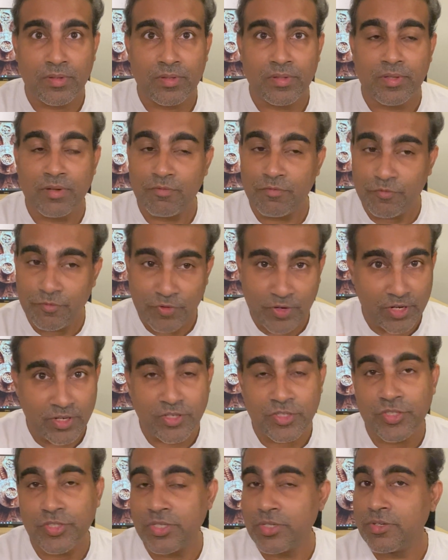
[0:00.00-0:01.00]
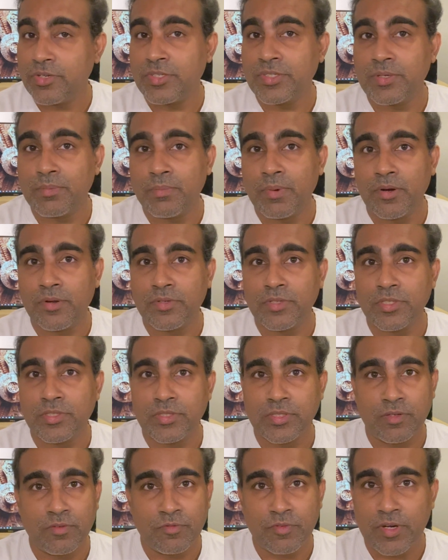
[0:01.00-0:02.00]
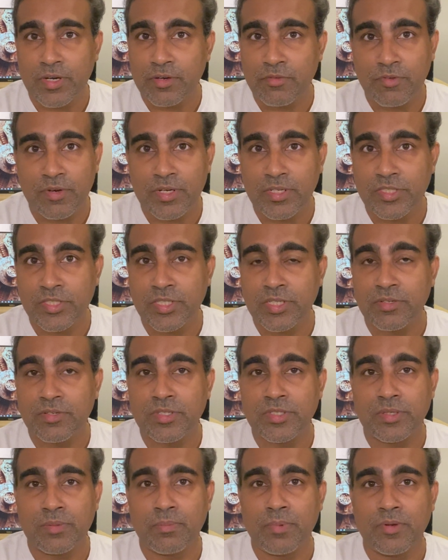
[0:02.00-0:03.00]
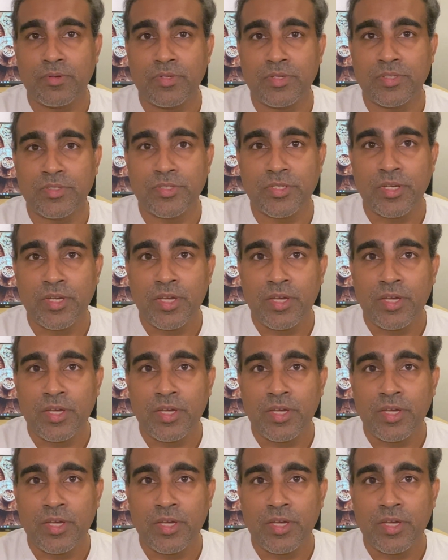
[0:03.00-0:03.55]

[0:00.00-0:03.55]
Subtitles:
They're very serious about this. They're very, very serious about this.